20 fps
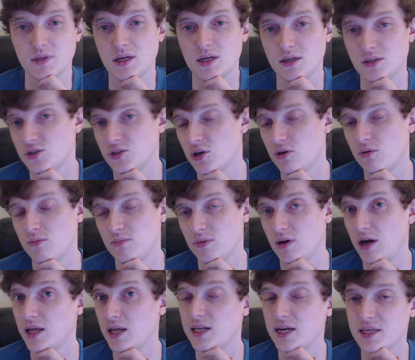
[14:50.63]
So
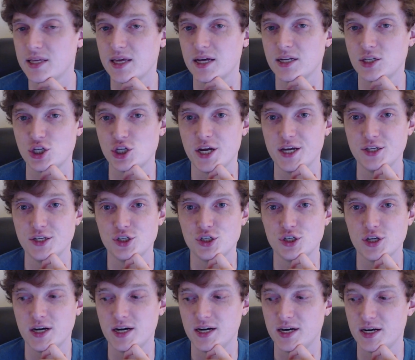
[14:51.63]
I like that change,
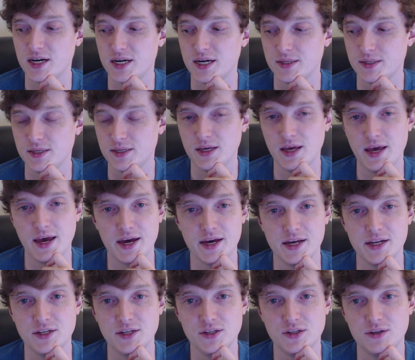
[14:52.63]

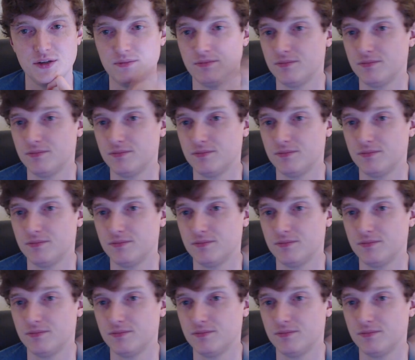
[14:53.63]
and